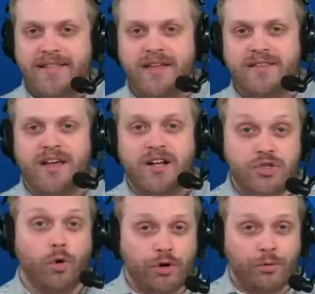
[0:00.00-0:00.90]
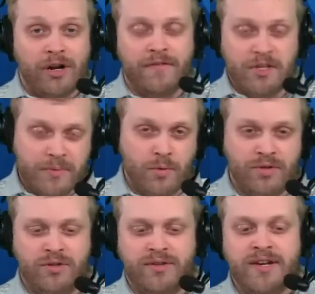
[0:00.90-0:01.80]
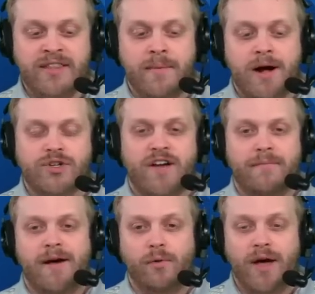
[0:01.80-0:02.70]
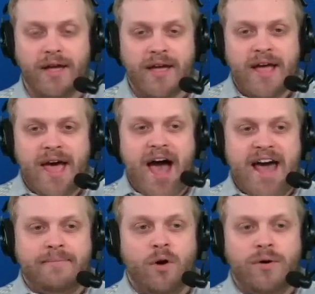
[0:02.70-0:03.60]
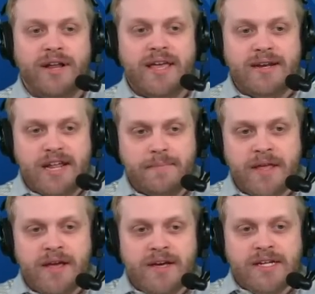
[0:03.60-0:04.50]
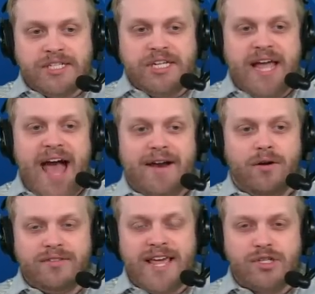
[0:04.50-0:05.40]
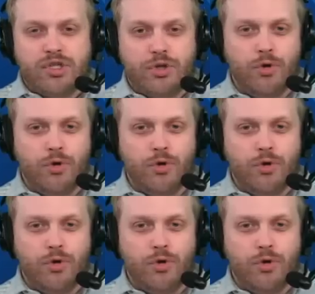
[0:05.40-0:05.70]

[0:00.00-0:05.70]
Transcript: that Jordan Reid of ESPN, who did the mock draft, by the way, had him going to Indy. Seattle takes 2